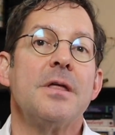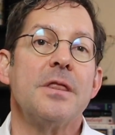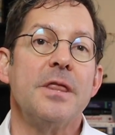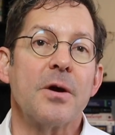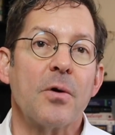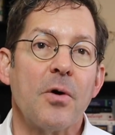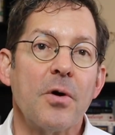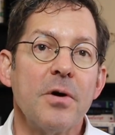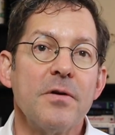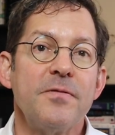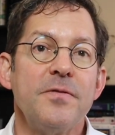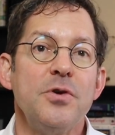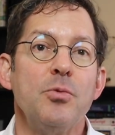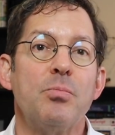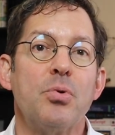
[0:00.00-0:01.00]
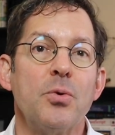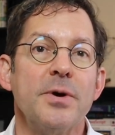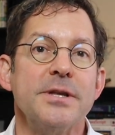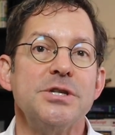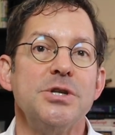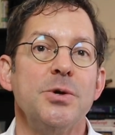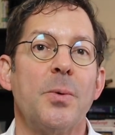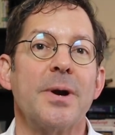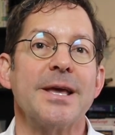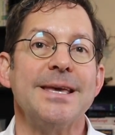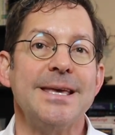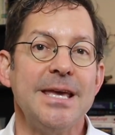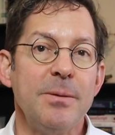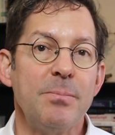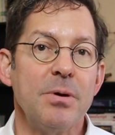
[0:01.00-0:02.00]
There are a few points you want
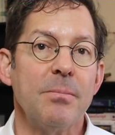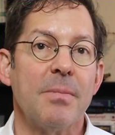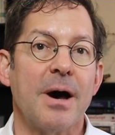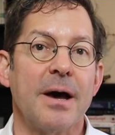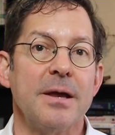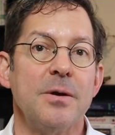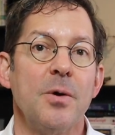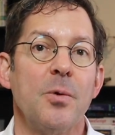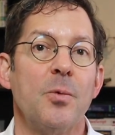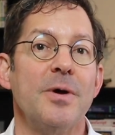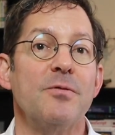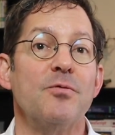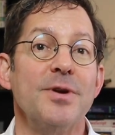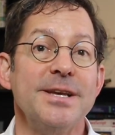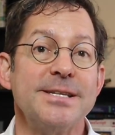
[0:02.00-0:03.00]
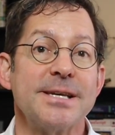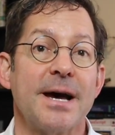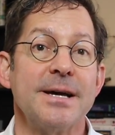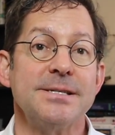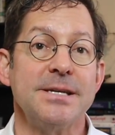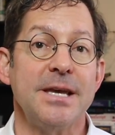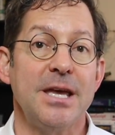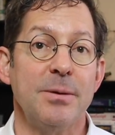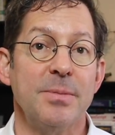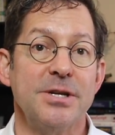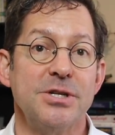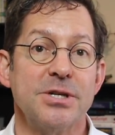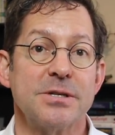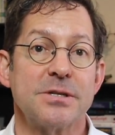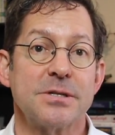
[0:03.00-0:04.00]
to keep in mind when resizing
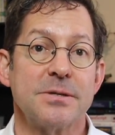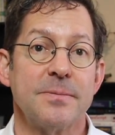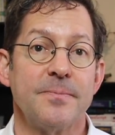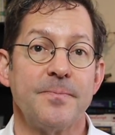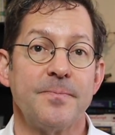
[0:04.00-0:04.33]
images.